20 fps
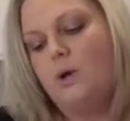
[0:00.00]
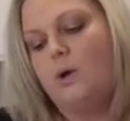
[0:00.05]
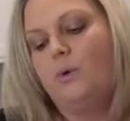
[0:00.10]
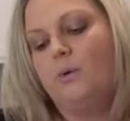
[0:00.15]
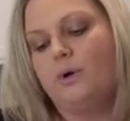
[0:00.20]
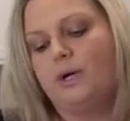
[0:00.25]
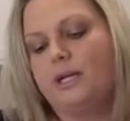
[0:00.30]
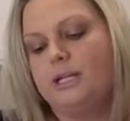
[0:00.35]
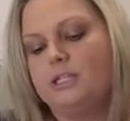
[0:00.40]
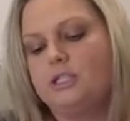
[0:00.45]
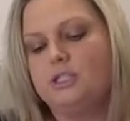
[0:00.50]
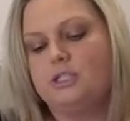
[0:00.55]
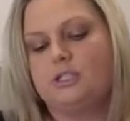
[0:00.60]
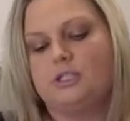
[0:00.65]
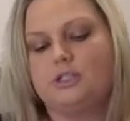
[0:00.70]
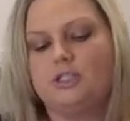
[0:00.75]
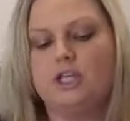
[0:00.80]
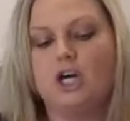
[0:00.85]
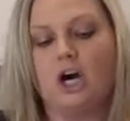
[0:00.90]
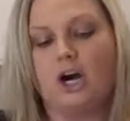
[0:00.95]
We're gonna
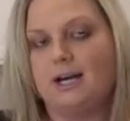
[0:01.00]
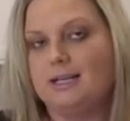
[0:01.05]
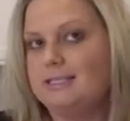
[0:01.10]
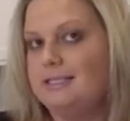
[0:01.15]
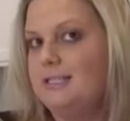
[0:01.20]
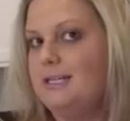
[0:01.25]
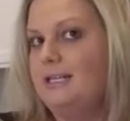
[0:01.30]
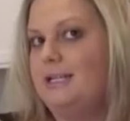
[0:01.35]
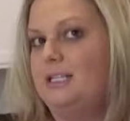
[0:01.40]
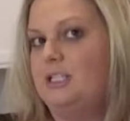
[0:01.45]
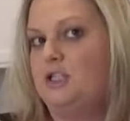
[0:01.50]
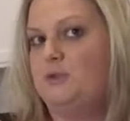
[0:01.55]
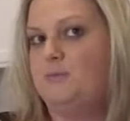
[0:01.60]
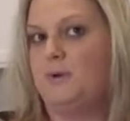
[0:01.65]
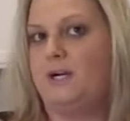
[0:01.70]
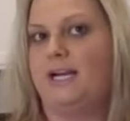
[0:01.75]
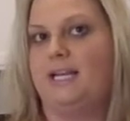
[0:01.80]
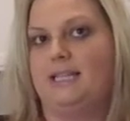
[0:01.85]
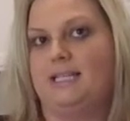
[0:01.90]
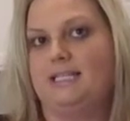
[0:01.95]
toss it and
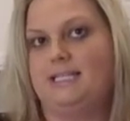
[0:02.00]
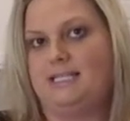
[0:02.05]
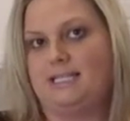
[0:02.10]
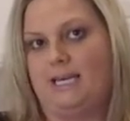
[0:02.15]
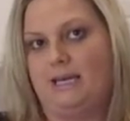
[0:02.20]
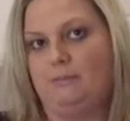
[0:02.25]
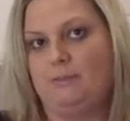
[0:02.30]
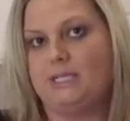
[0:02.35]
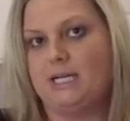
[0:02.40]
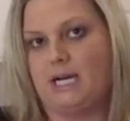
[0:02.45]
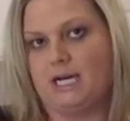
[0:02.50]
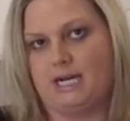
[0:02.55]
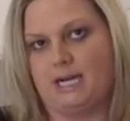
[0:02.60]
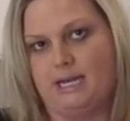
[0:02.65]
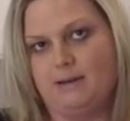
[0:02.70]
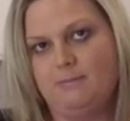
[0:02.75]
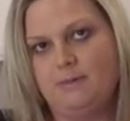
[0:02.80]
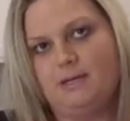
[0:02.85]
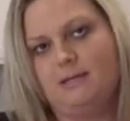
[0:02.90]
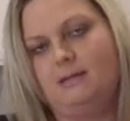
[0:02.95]
spray at the same
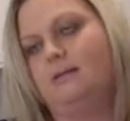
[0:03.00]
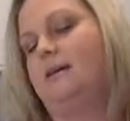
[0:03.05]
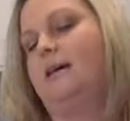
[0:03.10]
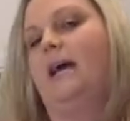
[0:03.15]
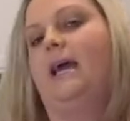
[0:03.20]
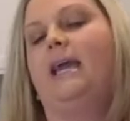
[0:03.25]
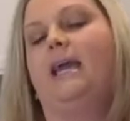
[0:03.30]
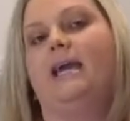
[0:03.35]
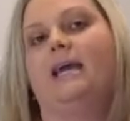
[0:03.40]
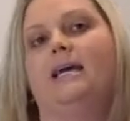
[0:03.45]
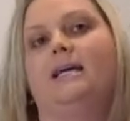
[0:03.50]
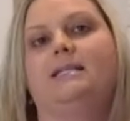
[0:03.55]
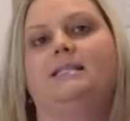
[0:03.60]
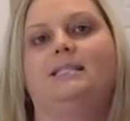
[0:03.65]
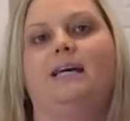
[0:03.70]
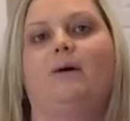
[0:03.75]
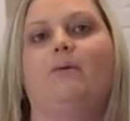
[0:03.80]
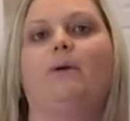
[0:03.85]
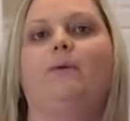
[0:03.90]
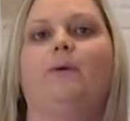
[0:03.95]
time, and
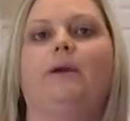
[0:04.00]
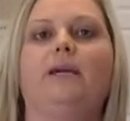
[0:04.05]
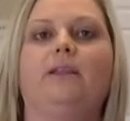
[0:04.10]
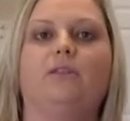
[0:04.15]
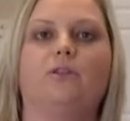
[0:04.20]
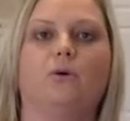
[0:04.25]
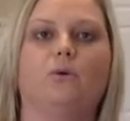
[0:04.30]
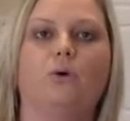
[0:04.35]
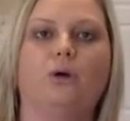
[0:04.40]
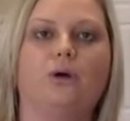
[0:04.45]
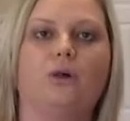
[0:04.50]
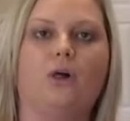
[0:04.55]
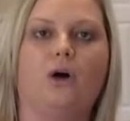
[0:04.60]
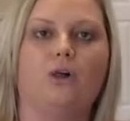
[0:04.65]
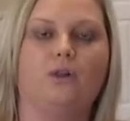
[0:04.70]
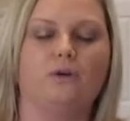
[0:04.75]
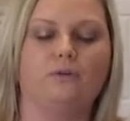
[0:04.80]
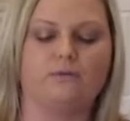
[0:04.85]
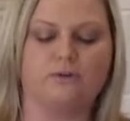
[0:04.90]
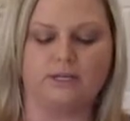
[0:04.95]
that way we get the oil
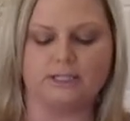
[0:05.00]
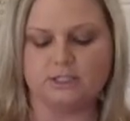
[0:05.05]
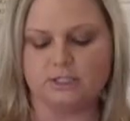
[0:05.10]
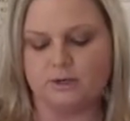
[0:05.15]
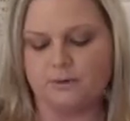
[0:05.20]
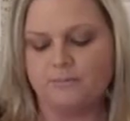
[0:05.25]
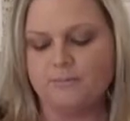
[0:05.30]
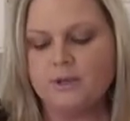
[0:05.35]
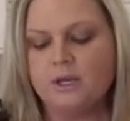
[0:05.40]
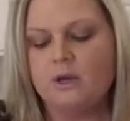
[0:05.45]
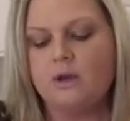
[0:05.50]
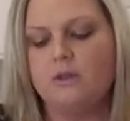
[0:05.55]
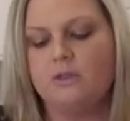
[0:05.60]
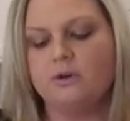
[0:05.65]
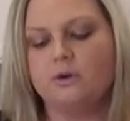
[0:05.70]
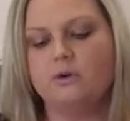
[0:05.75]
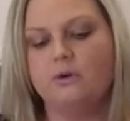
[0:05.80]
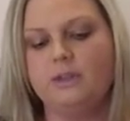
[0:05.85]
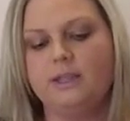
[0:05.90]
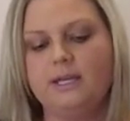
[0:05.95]
all over it. So the
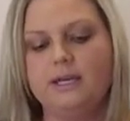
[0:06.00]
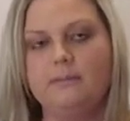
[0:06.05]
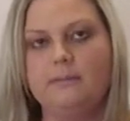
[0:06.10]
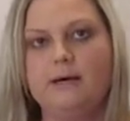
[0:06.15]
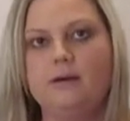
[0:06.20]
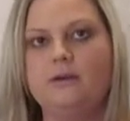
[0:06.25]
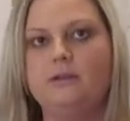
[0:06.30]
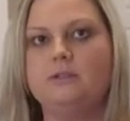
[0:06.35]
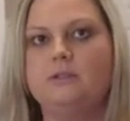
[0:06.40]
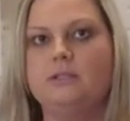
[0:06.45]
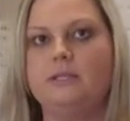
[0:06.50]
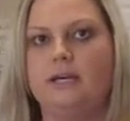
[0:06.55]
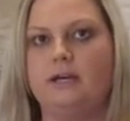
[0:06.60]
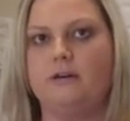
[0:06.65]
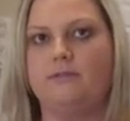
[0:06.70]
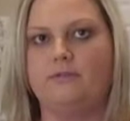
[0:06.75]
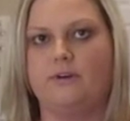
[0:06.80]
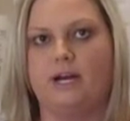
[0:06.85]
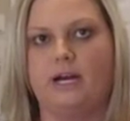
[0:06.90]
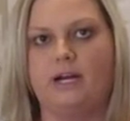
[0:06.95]
cool thing about using air
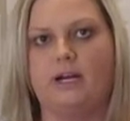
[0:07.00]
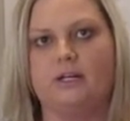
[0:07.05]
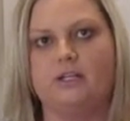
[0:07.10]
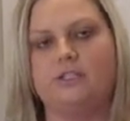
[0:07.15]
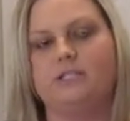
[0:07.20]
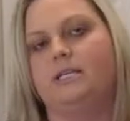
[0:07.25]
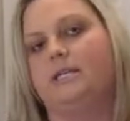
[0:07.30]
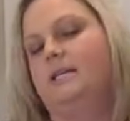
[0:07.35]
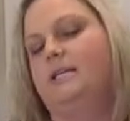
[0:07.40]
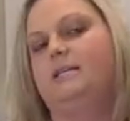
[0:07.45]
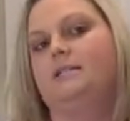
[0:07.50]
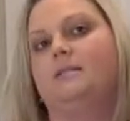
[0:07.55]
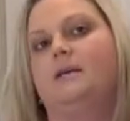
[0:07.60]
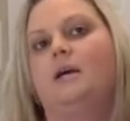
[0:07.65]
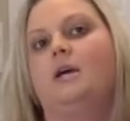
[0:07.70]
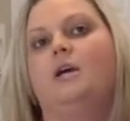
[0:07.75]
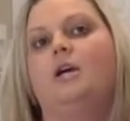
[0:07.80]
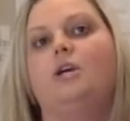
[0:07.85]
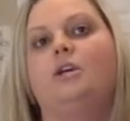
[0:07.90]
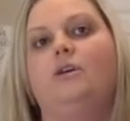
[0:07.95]
fryers is
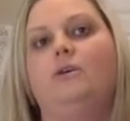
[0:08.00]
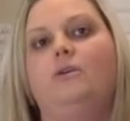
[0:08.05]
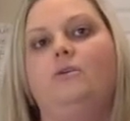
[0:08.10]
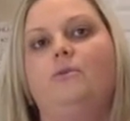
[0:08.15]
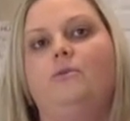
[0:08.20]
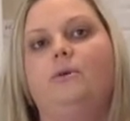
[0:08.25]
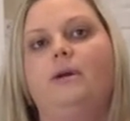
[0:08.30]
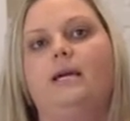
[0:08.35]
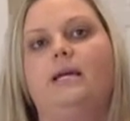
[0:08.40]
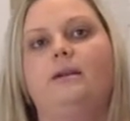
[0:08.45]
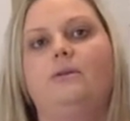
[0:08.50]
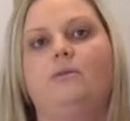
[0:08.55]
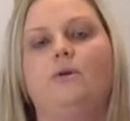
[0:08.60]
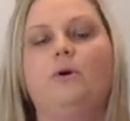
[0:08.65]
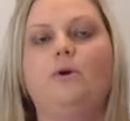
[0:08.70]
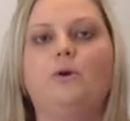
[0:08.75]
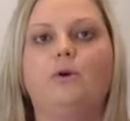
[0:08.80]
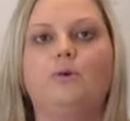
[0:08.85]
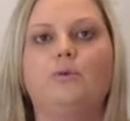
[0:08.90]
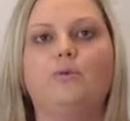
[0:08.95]
you can
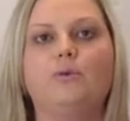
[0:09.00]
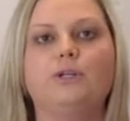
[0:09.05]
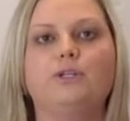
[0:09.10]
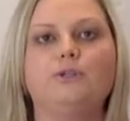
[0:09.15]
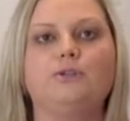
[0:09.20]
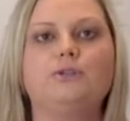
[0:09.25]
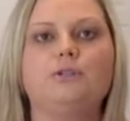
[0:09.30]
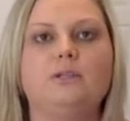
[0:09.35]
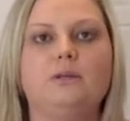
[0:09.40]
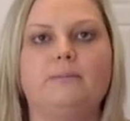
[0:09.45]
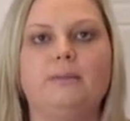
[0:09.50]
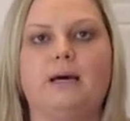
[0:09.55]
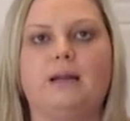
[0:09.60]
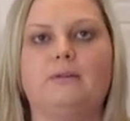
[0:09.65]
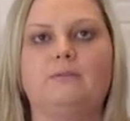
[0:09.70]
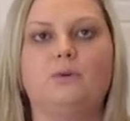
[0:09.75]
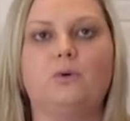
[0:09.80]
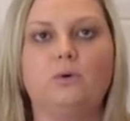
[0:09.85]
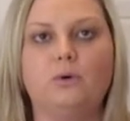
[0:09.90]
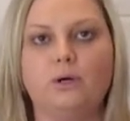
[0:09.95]
reduce the amount
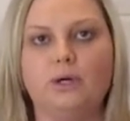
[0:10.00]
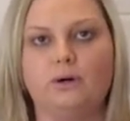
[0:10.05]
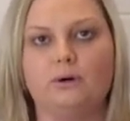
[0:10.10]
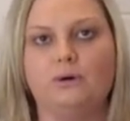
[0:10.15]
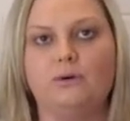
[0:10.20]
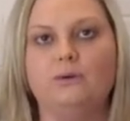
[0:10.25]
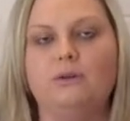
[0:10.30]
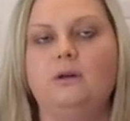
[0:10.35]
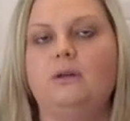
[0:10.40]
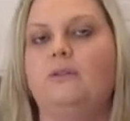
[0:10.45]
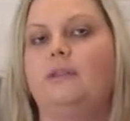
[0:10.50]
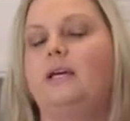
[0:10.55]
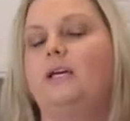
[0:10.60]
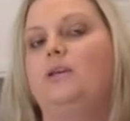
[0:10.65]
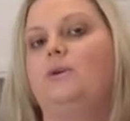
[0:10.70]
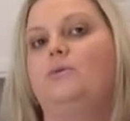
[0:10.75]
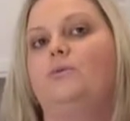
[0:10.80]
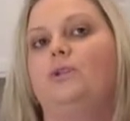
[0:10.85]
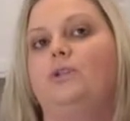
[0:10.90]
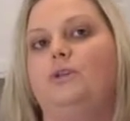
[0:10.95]
of oil that
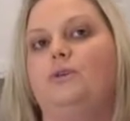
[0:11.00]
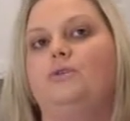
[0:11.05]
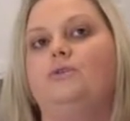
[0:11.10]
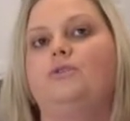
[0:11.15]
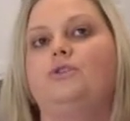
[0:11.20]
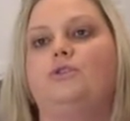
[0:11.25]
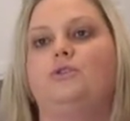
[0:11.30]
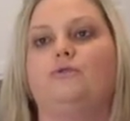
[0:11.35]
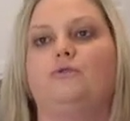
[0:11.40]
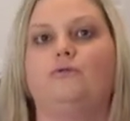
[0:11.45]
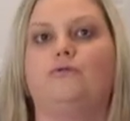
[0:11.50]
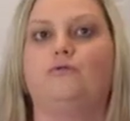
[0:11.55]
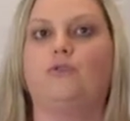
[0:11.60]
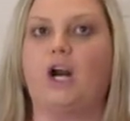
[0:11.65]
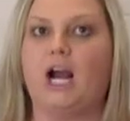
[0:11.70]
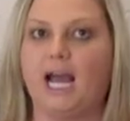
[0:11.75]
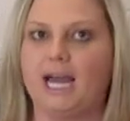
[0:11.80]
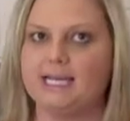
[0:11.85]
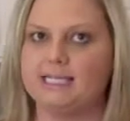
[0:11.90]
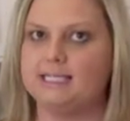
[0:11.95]
you would use to
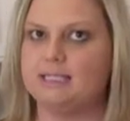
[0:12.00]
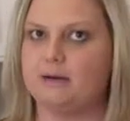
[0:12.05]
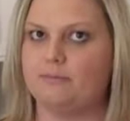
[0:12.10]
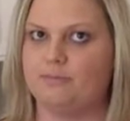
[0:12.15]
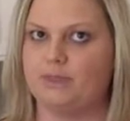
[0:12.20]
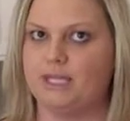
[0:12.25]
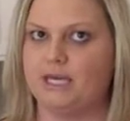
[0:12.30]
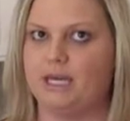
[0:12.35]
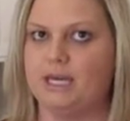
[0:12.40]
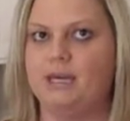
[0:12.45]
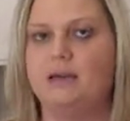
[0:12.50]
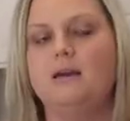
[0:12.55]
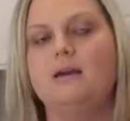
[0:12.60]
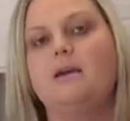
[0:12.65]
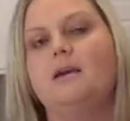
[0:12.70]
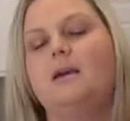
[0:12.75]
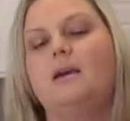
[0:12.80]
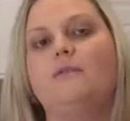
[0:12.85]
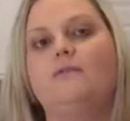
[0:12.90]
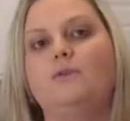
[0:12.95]
fry something
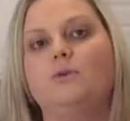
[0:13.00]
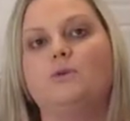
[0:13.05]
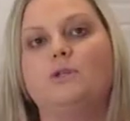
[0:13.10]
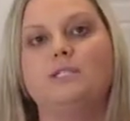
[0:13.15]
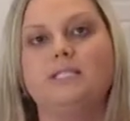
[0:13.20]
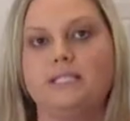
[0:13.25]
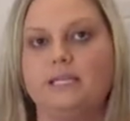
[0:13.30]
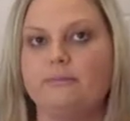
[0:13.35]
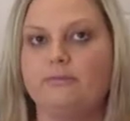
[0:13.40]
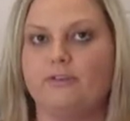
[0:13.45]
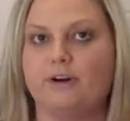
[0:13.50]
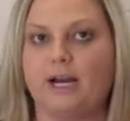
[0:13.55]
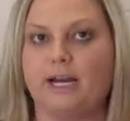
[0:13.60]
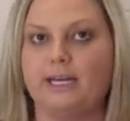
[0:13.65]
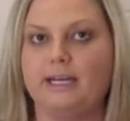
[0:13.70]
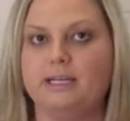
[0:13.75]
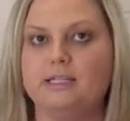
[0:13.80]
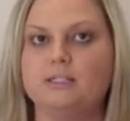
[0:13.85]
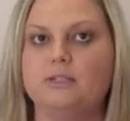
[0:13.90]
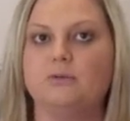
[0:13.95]
if you were deep
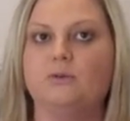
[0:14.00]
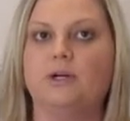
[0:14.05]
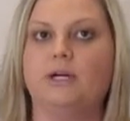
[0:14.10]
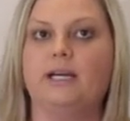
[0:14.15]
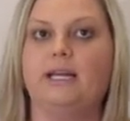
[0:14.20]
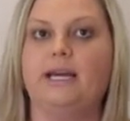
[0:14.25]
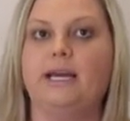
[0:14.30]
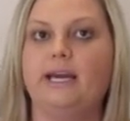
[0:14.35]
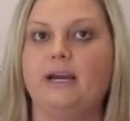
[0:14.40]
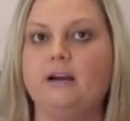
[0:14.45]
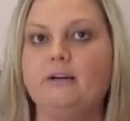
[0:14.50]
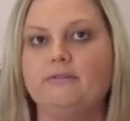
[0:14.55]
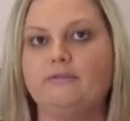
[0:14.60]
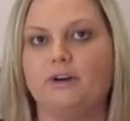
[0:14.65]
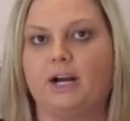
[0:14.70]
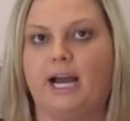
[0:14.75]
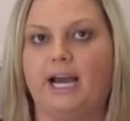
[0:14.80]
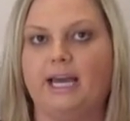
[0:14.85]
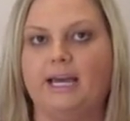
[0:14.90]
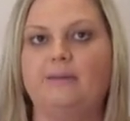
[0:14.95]
frying it. So we're gonna air
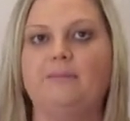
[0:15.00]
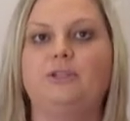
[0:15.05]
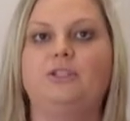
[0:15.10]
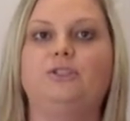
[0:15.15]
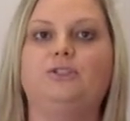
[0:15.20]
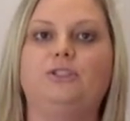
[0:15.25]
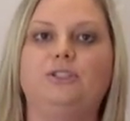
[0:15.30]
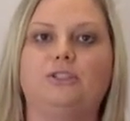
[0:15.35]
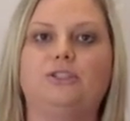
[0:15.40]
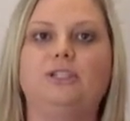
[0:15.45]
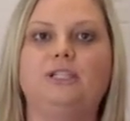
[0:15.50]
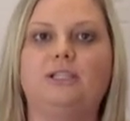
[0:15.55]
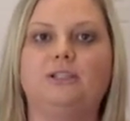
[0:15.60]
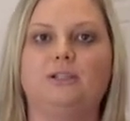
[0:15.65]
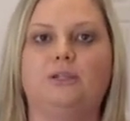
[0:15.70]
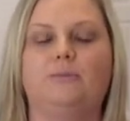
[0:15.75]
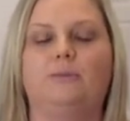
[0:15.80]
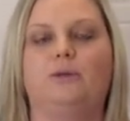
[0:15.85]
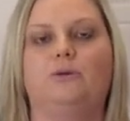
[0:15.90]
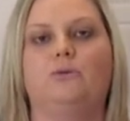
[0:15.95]
fry it, but you still need a
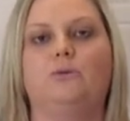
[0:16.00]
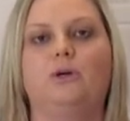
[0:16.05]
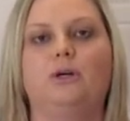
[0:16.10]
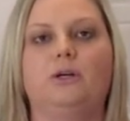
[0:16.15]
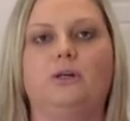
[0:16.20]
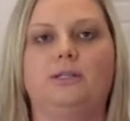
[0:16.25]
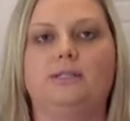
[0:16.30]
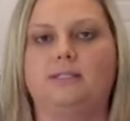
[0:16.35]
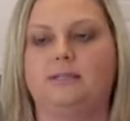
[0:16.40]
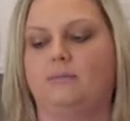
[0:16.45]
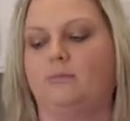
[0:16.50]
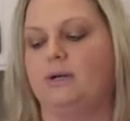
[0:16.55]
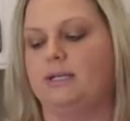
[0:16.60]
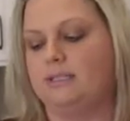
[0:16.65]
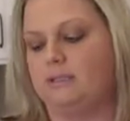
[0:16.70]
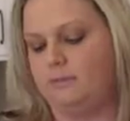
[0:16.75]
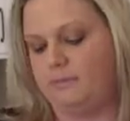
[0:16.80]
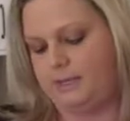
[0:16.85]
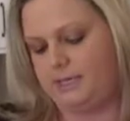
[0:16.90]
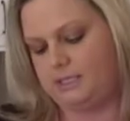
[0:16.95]
little bit of oil on some
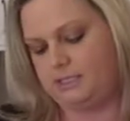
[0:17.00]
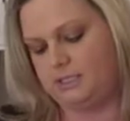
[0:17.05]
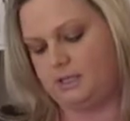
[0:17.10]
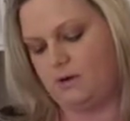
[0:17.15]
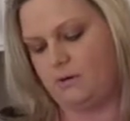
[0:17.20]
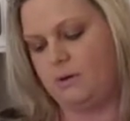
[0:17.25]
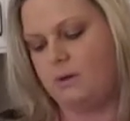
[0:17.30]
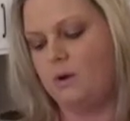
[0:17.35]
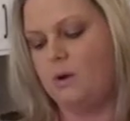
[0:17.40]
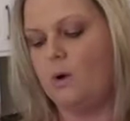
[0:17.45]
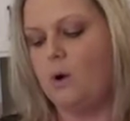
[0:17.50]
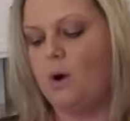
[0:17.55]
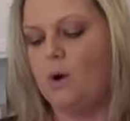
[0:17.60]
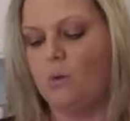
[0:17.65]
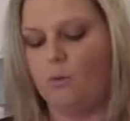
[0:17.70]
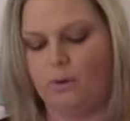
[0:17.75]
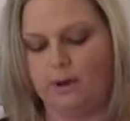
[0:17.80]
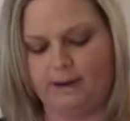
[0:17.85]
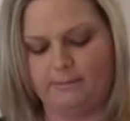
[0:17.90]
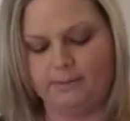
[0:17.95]
recipes. So
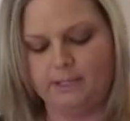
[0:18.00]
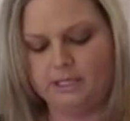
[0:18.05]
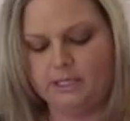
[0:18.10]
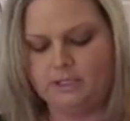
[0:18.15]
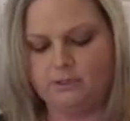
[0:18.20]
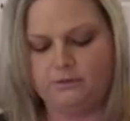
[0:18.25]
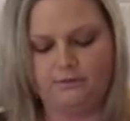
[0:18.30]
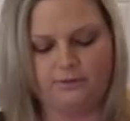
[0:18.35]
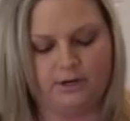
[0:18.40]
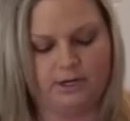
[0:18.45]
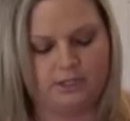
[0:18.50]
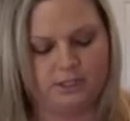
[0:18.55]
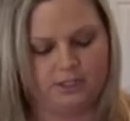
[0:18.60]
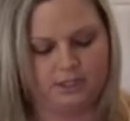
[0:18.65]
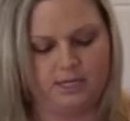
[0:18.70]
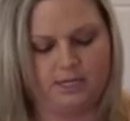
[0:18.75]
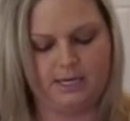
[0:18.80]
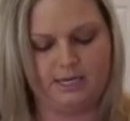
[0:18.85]
what I'm gonna do first,